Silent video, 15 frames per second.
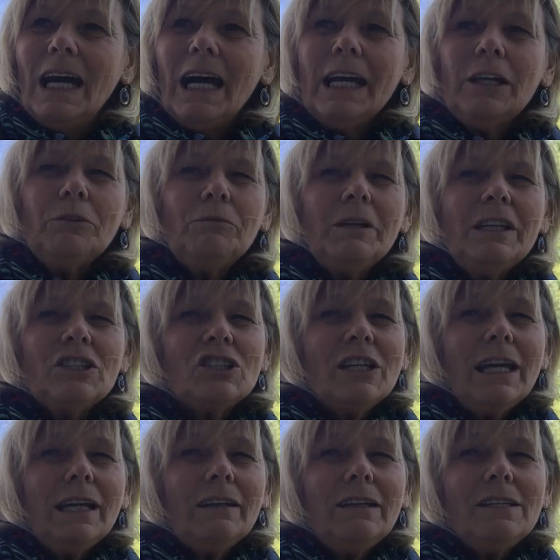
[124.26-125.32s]
I could reach
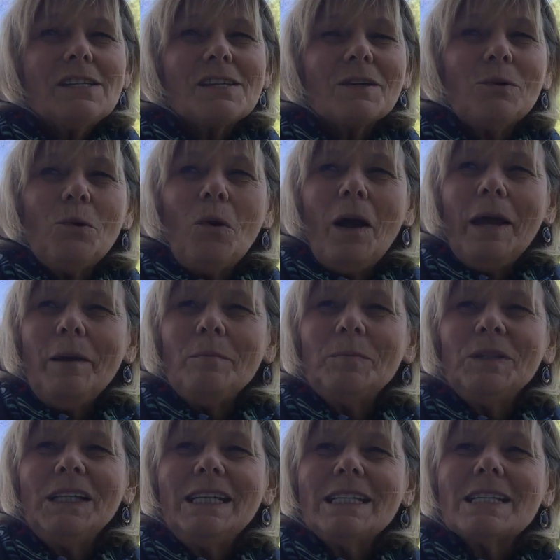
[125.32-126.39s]
down into the quiet
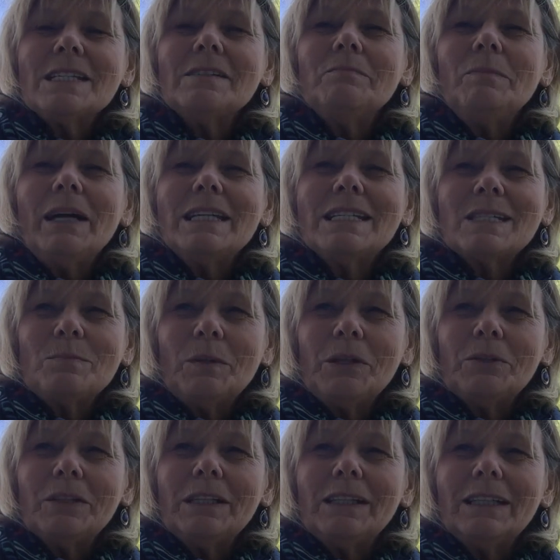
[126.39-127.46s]
places of my
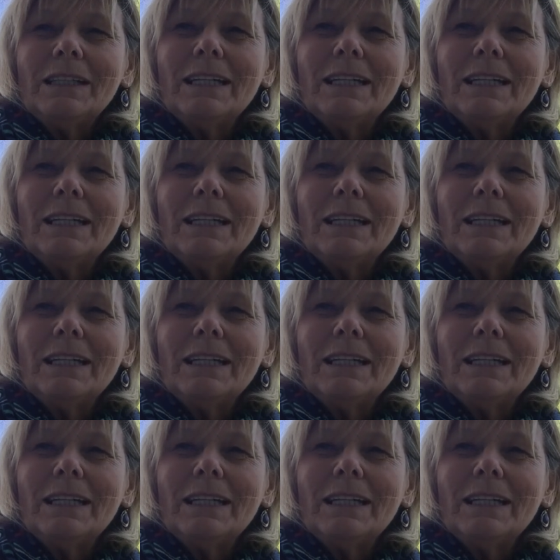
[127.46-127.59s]
spirit,